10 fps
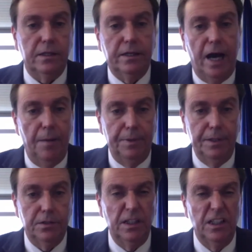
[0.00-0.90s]
to
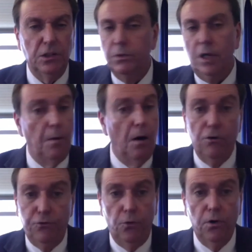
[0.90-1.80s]
competencies, which I'm all
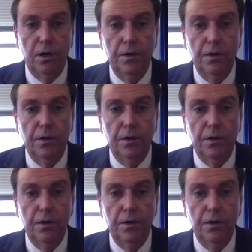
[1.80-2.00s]
for.